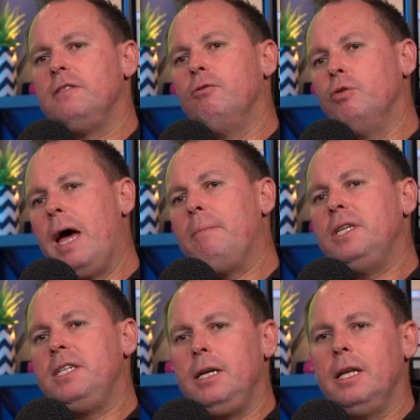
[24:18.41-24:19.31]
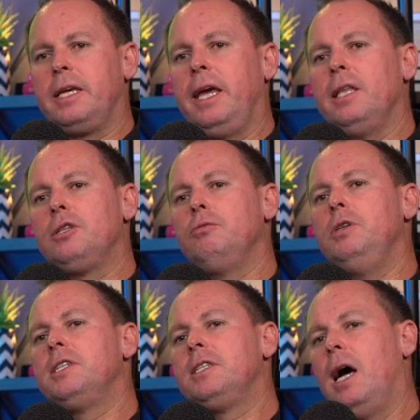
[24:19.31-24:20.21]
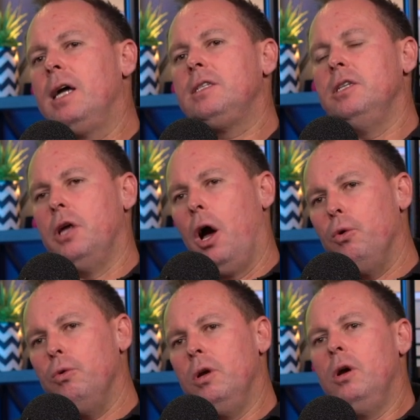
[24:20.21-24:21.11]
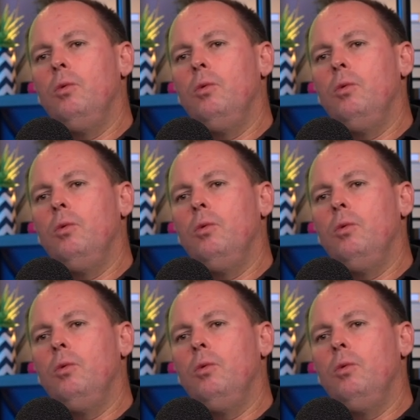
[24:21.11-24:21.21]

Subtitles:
for that particular council, you start to know